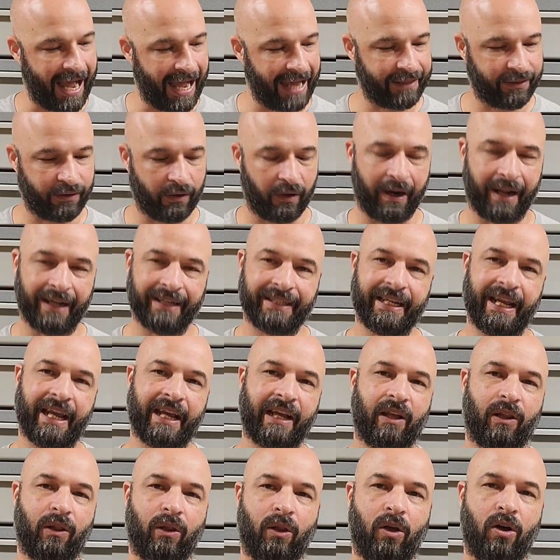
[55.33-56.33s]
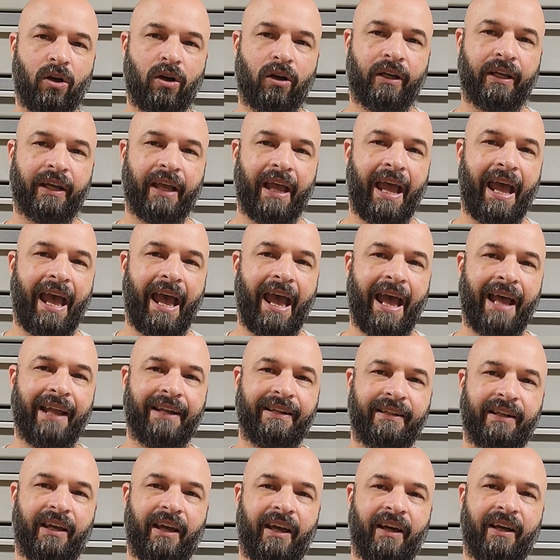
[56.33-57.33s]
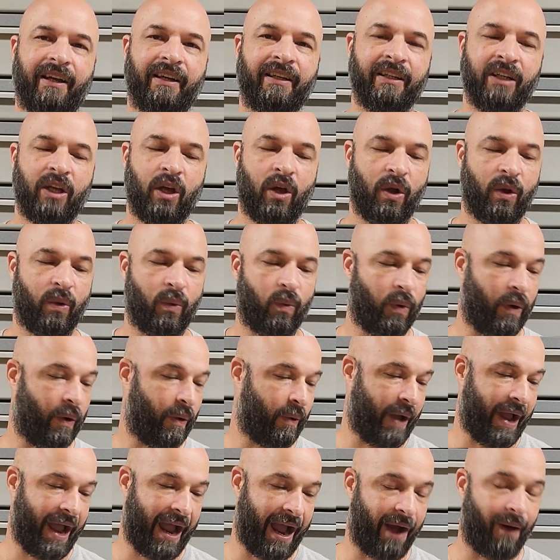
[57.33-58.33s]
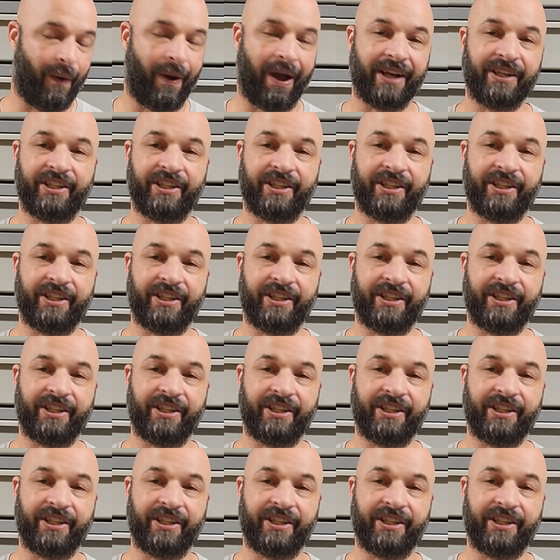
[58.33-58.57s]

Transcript: I thought I'd take a look at how